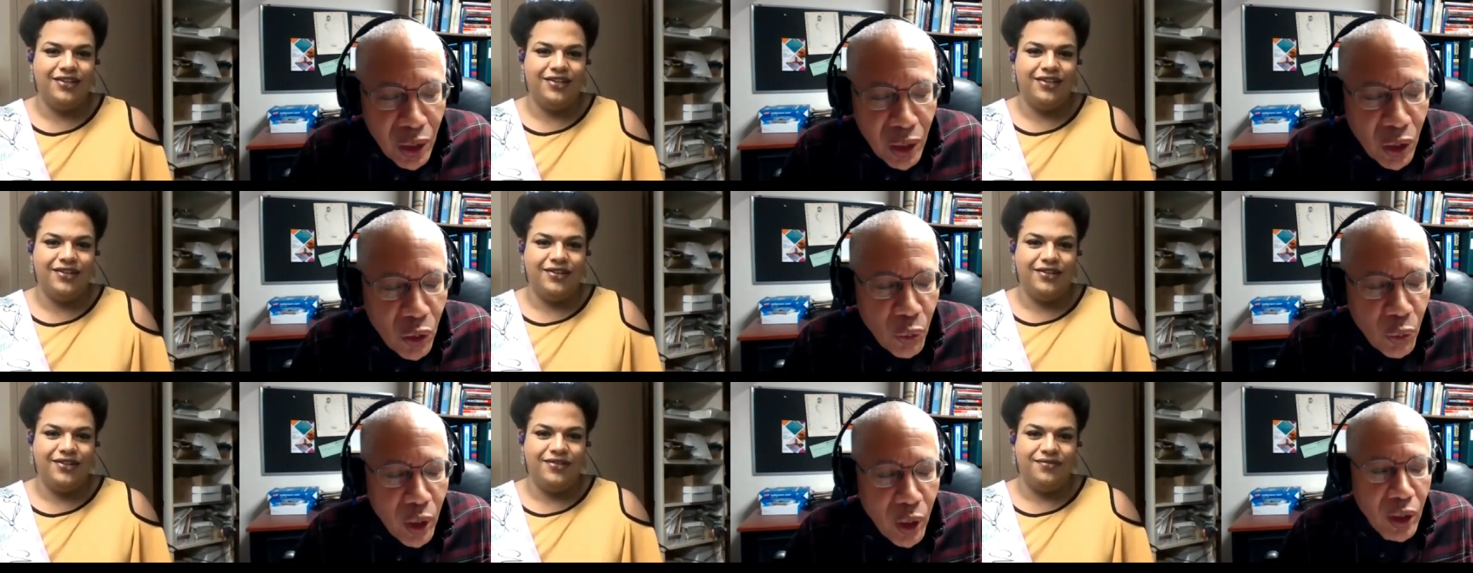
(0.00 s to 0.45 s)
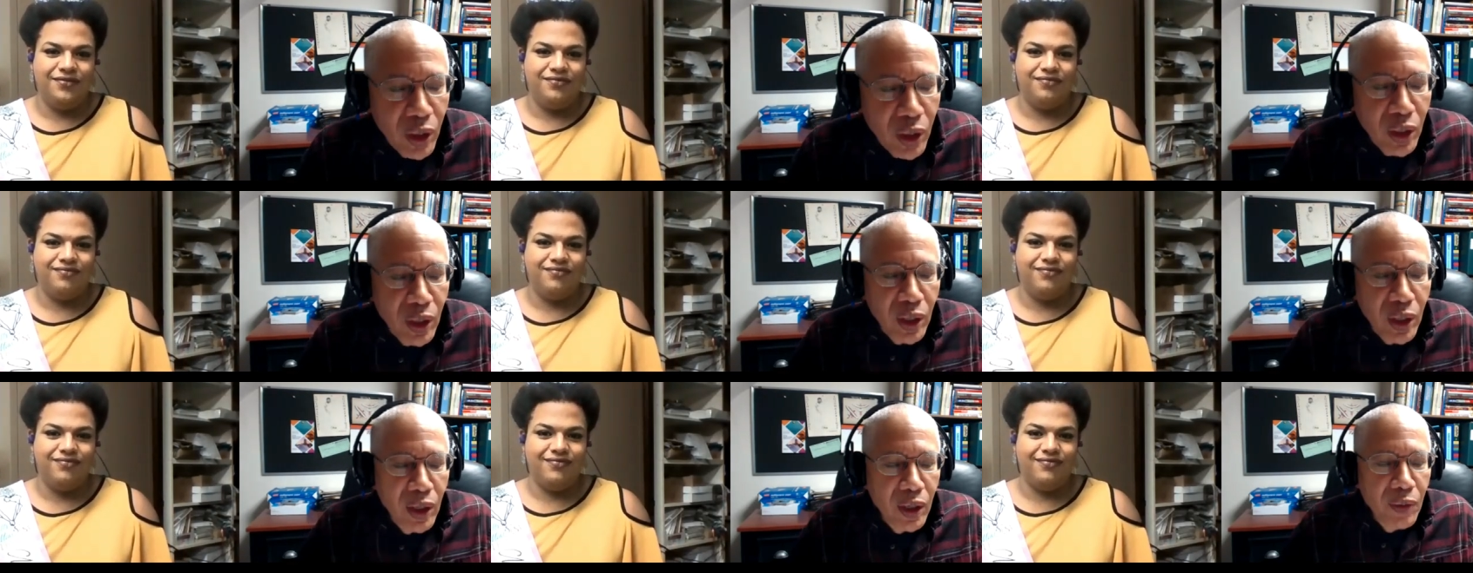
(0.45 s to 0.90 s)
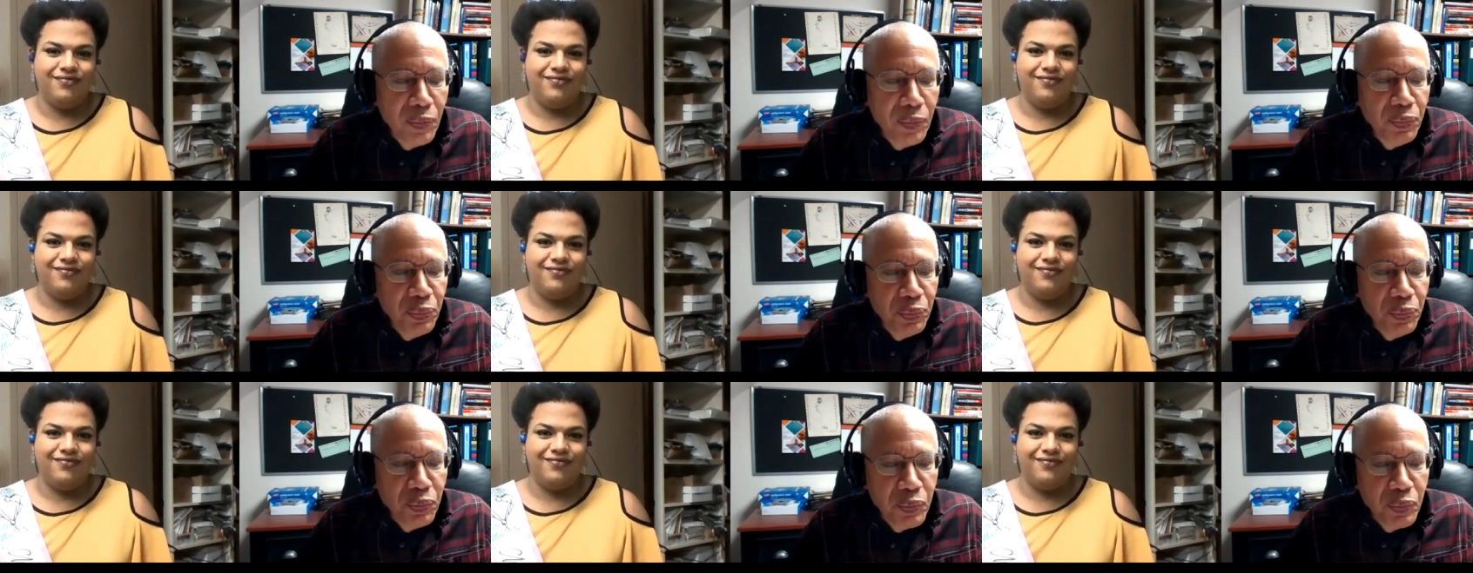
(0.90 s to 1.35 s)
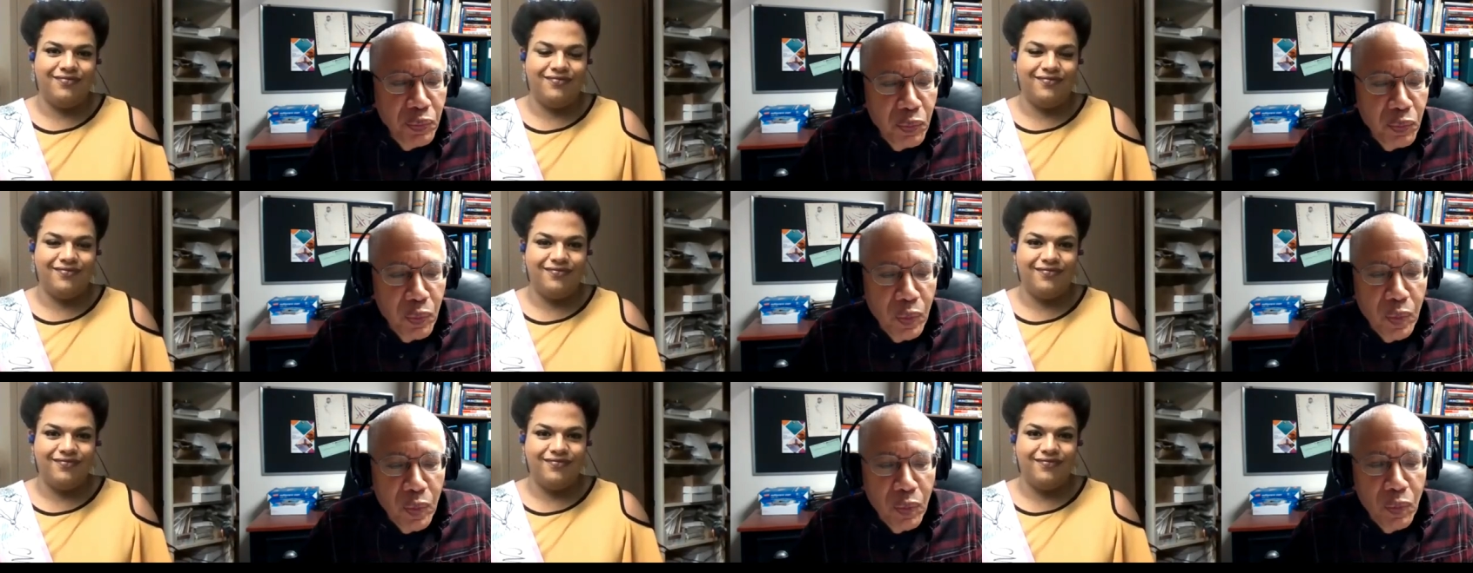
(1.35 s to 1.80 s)
Speaker 1: Well, um,
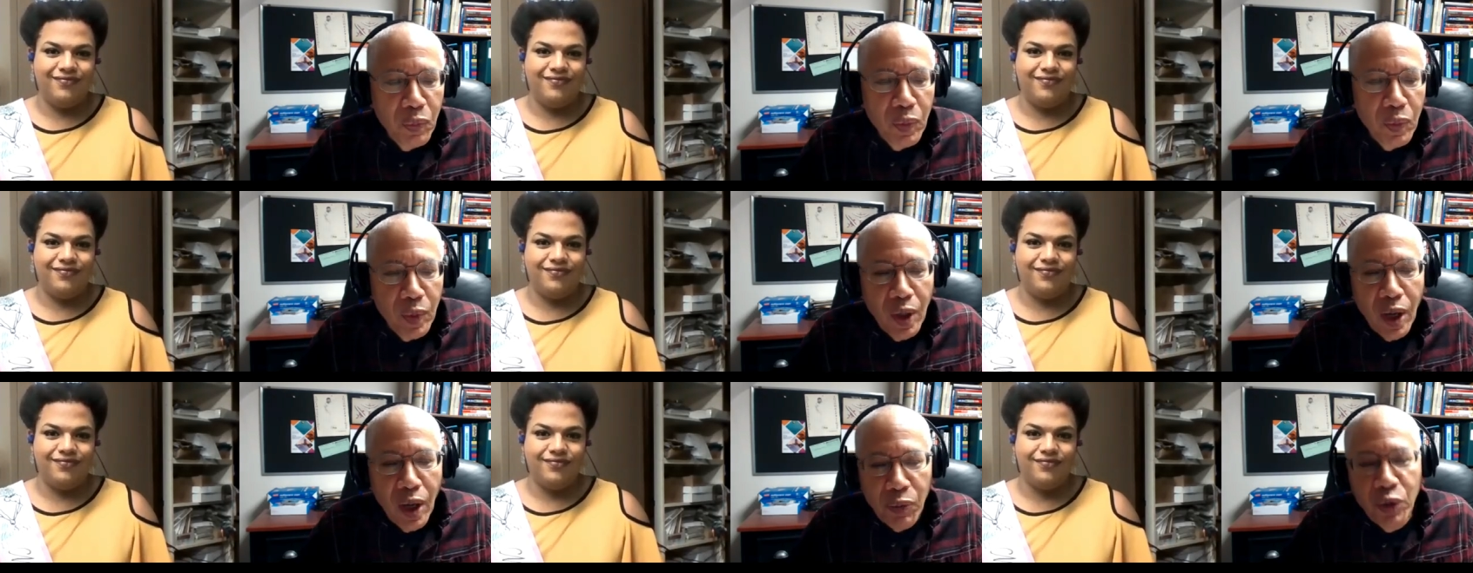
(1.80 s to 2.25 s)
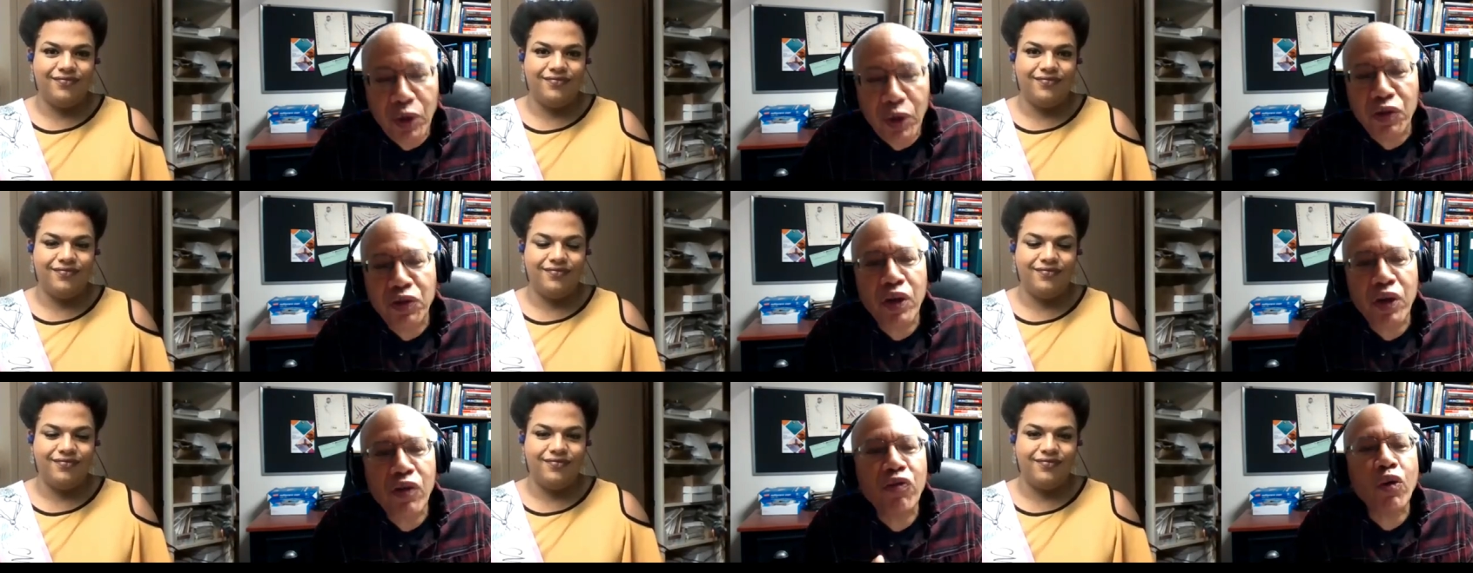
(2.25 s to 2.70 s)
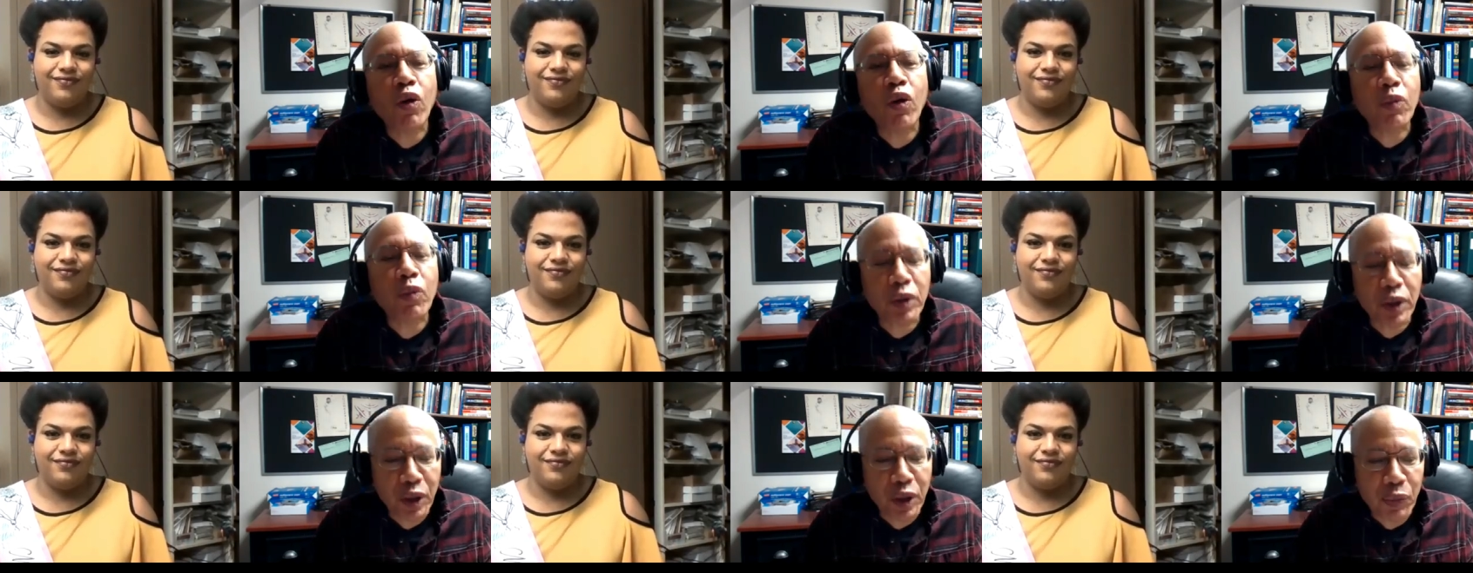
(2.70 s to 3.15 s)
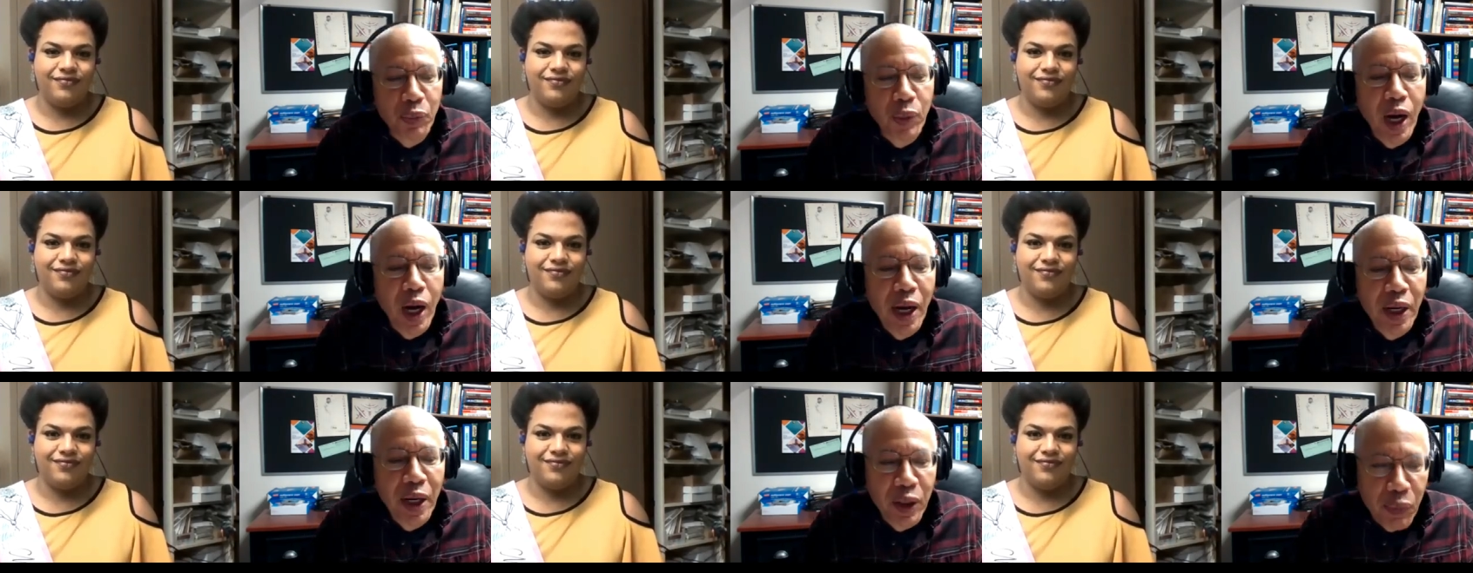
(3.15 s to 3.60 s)
I'm going to say formally
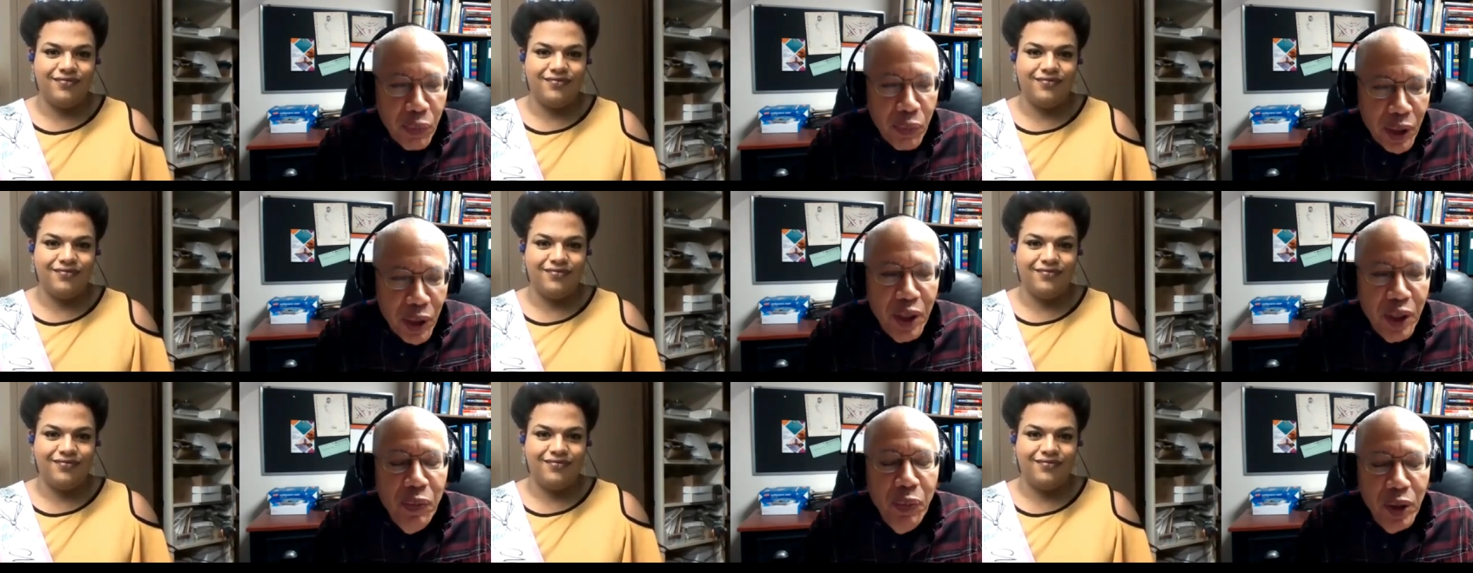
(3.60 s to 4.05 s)
goodbye in a minute,